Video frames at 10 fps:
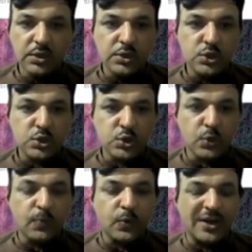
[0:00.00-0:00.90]
So
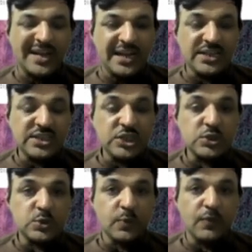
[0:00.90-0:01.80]
for analysis,
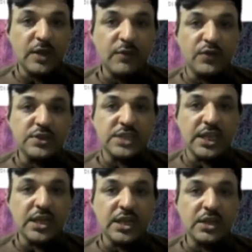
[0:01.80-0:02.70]
the very first
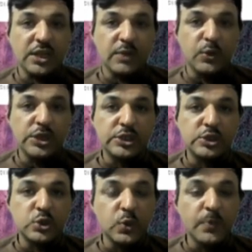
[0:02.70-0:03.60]
thing that we need to
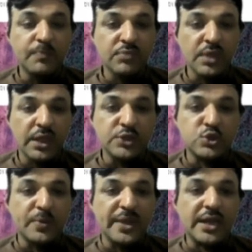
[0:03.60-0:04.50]
do is to
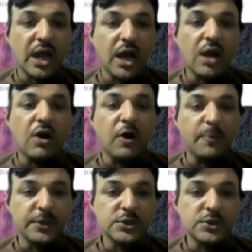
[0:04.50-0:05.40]
make a
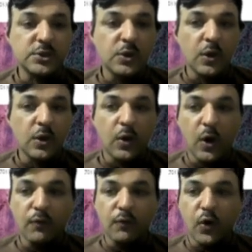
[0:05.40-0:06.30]
corpus
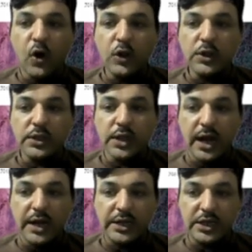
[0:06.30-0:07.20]
of all the
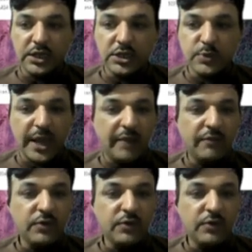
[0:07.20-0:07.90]
articles we have